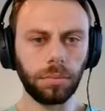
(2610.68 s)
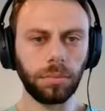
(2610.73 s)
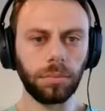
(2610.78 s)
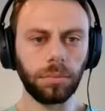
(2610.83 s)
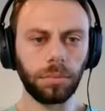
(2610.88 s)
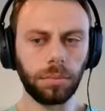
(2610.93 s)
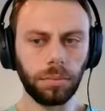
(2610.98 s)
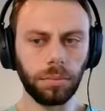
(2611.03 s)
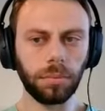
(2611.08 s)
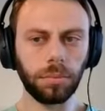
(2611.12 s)

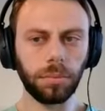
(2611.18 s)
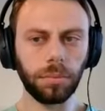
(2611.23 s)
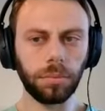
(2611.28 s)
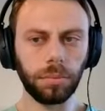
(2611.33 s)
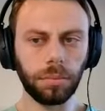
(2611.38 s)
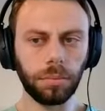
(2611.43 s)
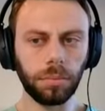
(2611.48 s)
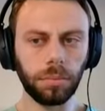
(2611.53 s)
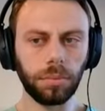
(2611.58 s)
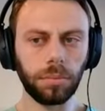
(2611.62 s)

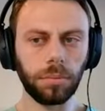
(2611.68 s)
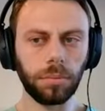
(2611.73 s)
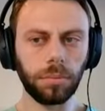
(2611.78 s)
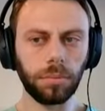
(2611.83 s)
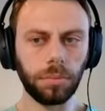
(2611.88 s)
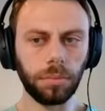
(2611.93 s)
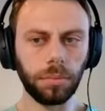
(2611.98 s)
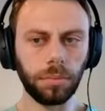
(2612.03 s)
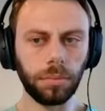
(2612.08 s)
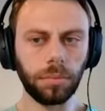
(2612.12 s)

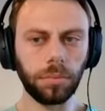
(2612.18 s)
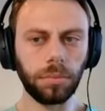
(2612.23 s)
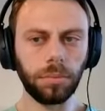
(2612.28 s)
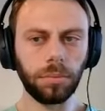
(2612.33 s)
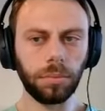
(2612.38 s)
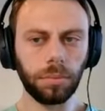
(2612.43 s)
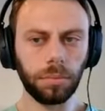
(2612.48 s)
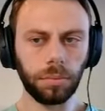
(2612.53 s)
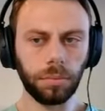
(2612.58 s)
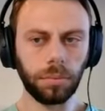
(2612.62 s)

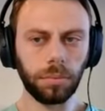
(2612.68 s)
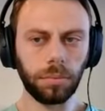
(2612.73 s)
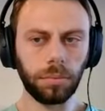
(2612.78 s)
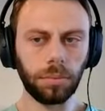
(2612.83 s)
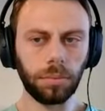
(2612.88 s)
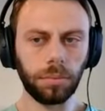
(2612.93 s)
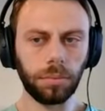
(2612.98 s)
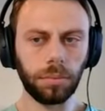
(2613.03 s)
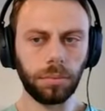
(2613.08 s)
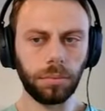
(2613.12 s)

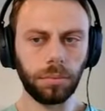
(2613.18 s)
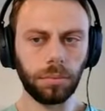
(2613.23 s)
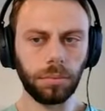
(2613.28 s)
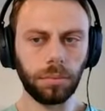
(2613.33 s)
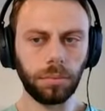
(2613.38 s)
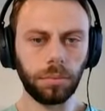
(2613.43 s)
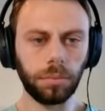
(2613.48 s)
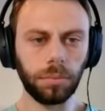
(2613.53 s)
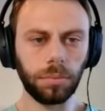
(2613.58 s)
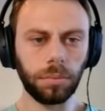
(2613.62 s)

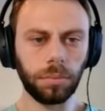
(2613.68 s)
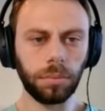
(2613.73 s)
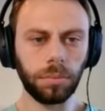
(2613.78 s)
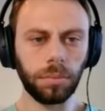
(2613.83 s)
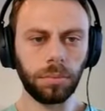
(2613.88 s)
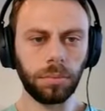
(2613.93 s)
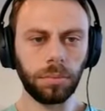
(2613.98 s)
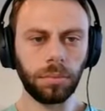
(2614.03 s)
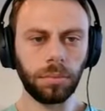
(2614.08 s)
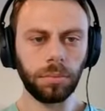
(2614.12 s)

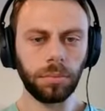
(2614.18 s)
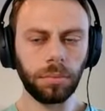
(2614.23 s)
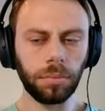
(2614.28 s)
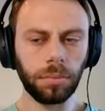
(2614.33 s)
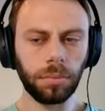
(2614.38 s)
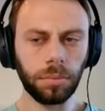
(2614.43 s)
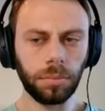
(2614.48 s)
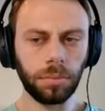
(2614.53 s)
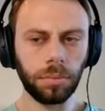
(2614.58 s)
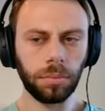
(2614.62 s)

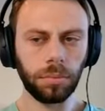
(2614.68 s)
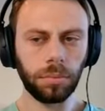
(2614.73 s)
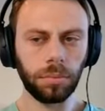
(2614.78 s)
This person isn't speaking.